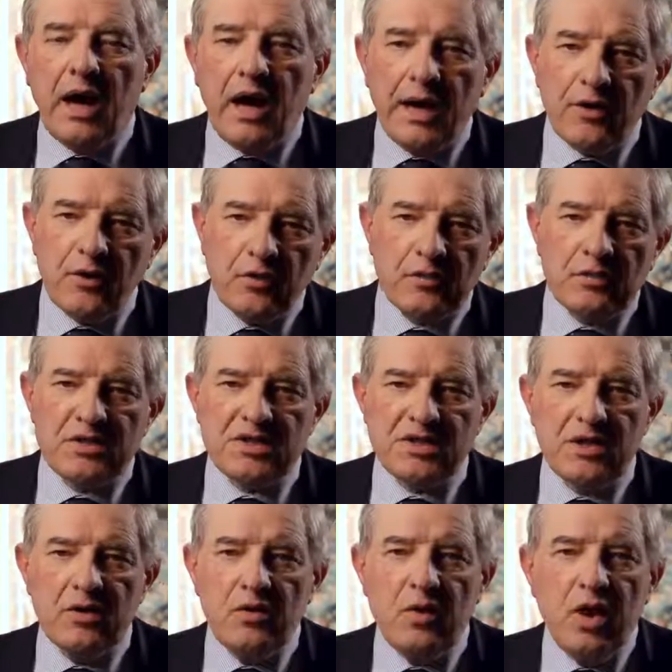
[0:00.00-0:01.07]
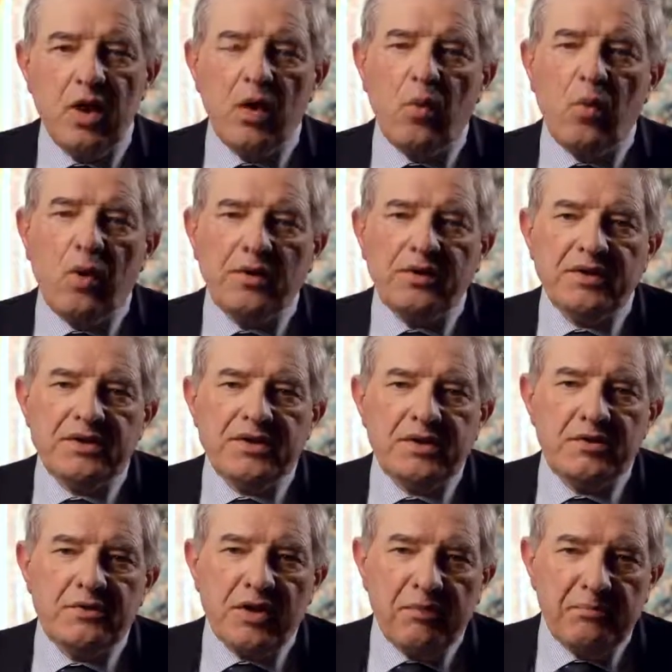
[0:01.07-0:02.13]
I also want
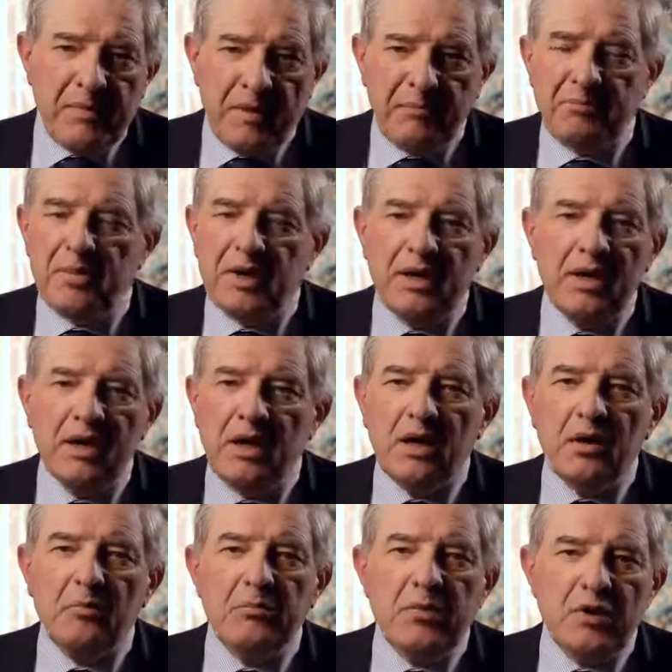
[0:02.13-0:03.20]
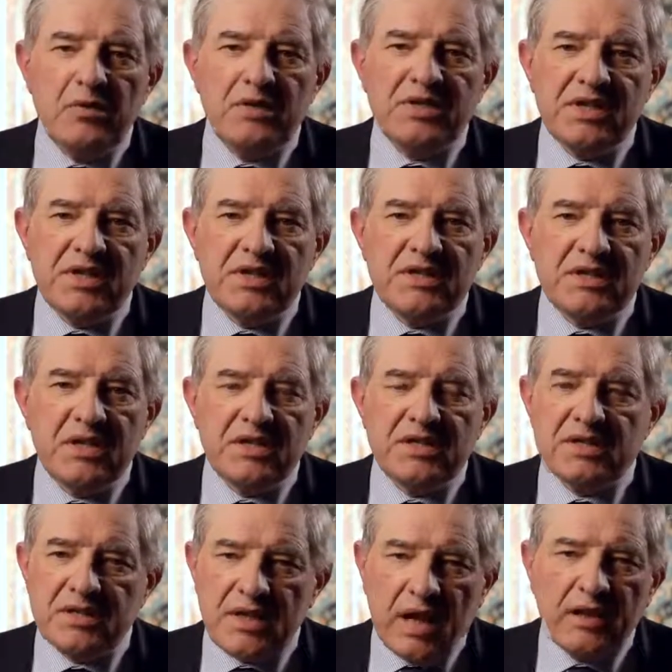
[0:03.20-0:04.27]
to remember Moses
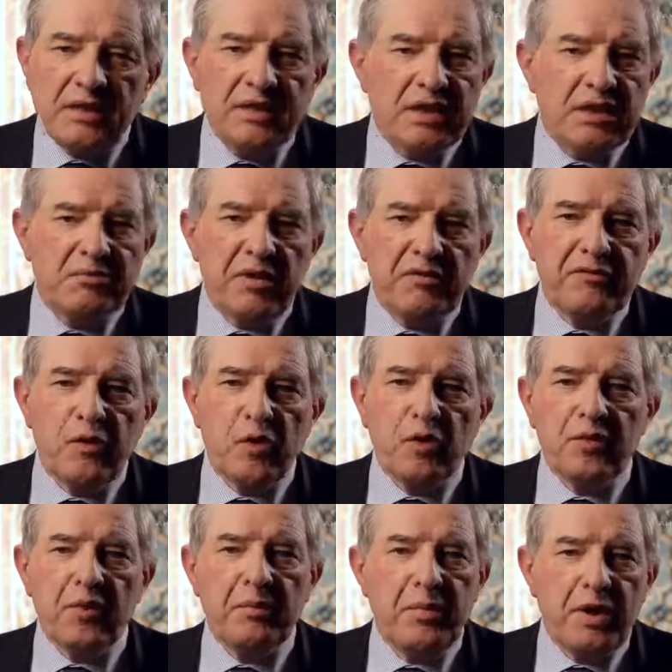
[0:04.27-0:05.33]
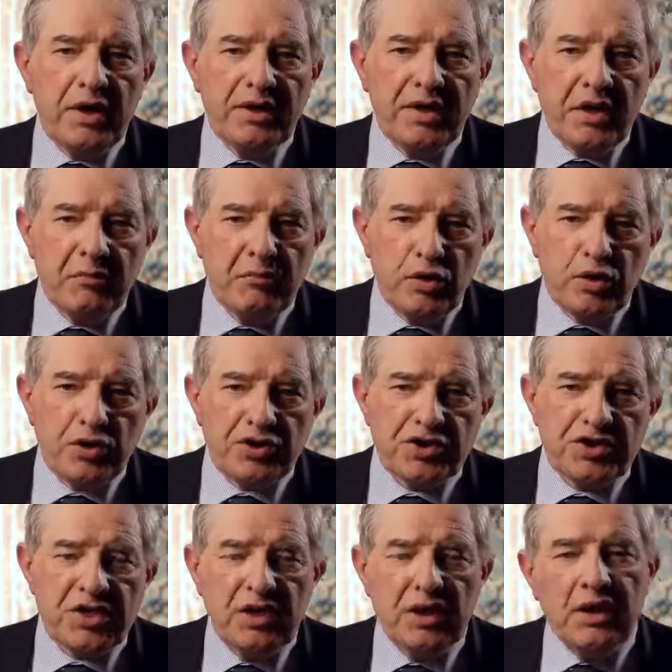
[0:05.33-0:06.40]
standing before the burning
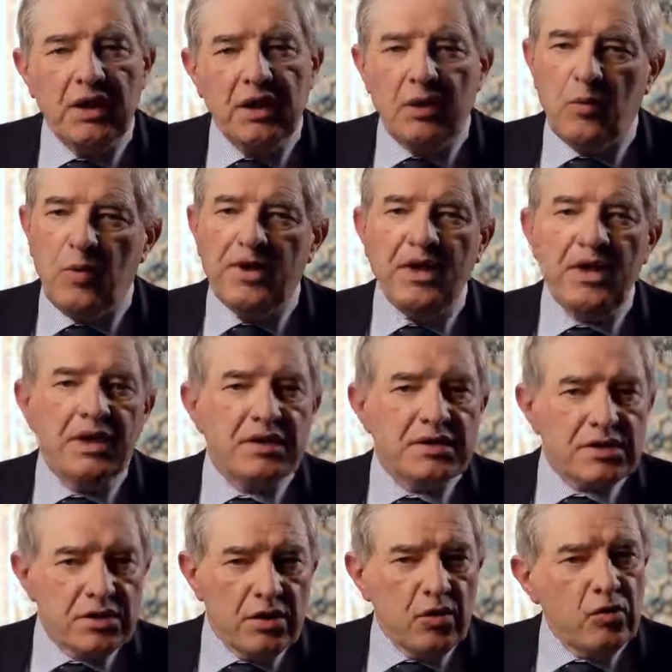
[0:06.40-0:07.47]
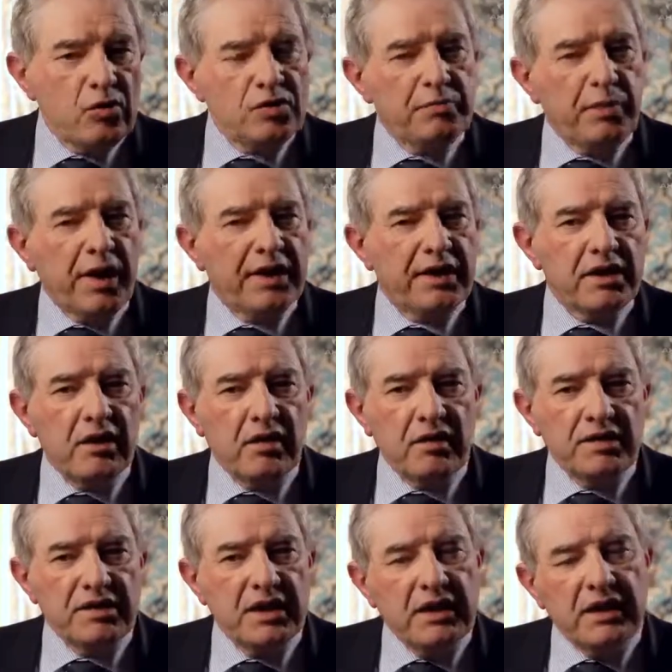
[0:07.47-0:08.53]
bush when he is told by
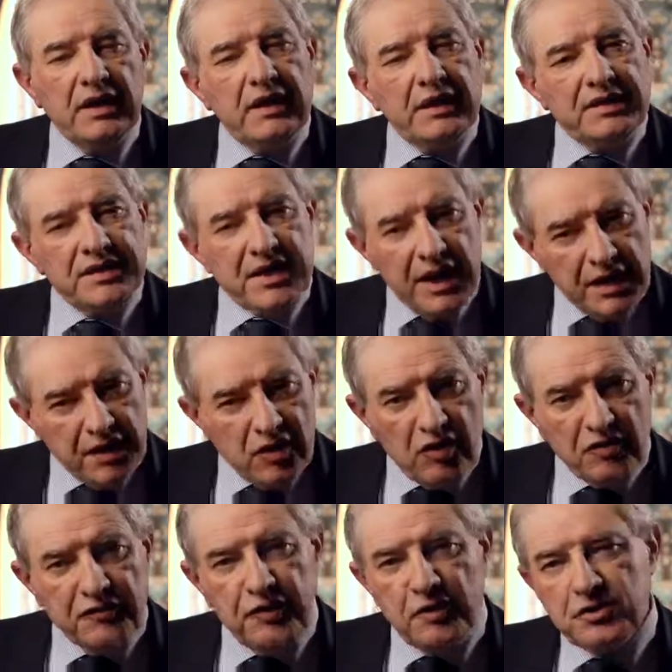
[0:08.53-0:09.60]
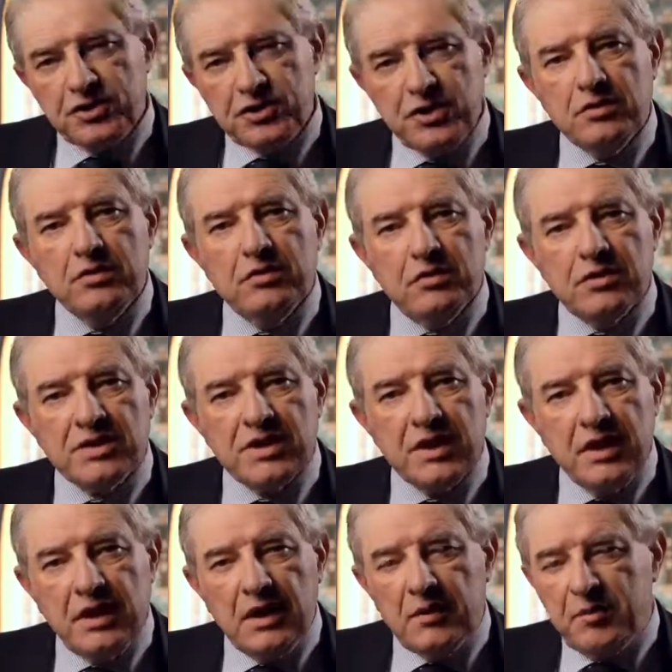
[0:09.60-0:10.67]
God, take off your shoes,
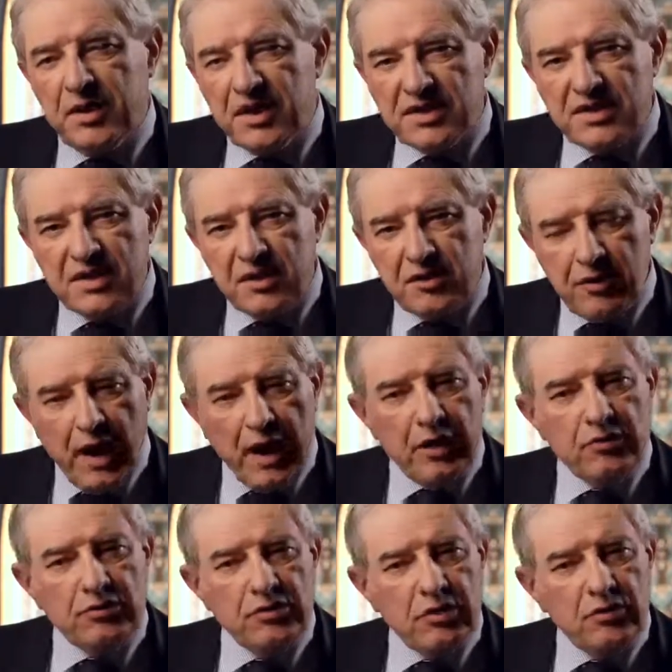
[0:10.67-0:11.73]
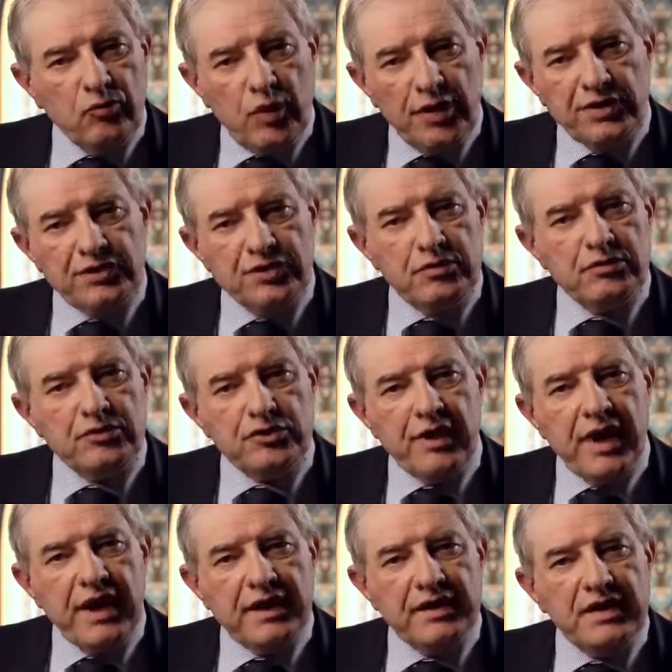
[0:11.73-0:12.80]
because the ground on which you
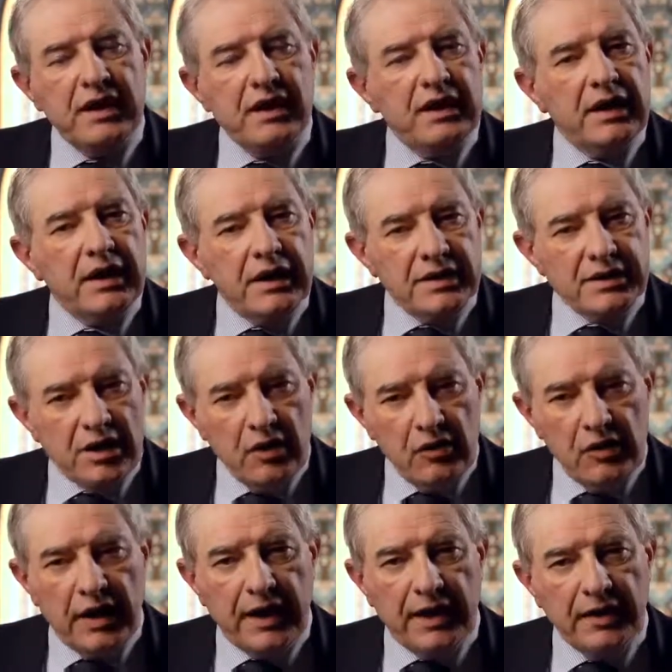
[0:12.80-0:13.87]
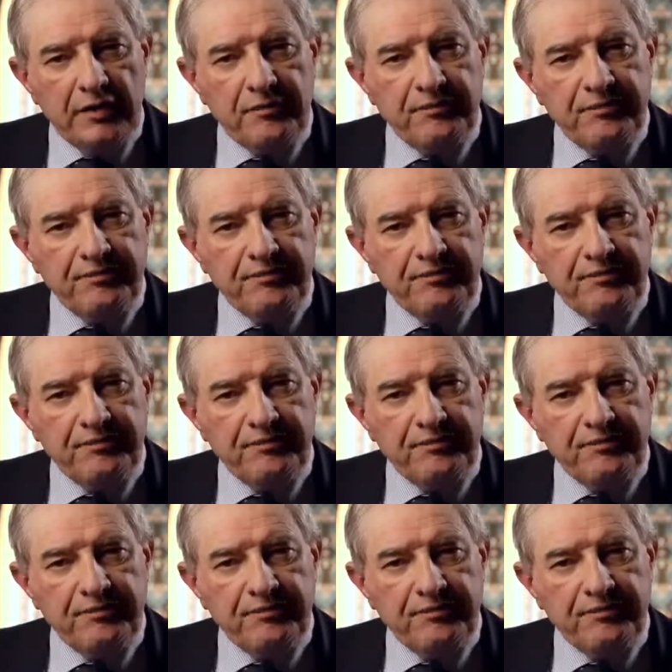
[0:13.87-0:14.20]
tread is holy.